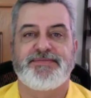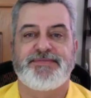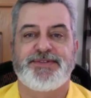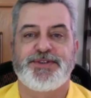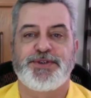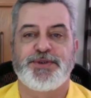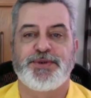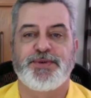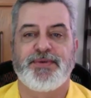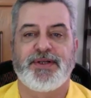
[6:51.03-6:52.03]

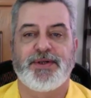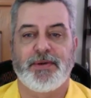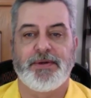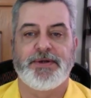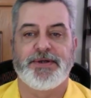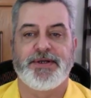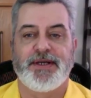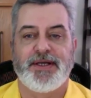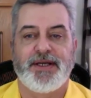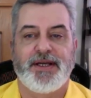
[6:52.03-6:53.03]
to adulthood.
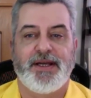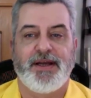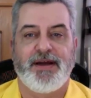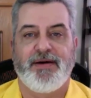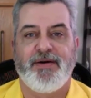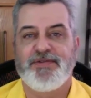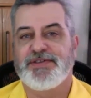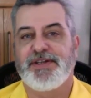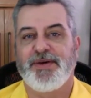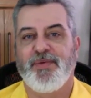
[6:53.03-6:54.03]

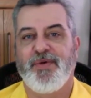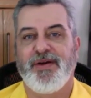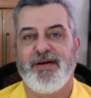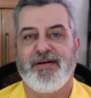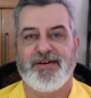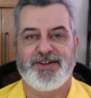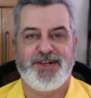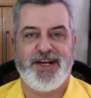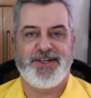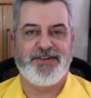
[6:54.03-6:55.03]
Obviously, we are
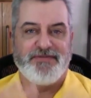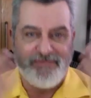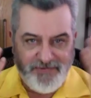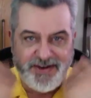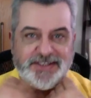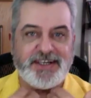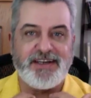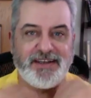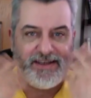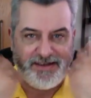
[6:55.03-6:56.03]
changing
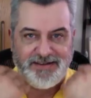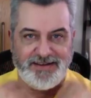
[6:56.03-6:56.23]
physically.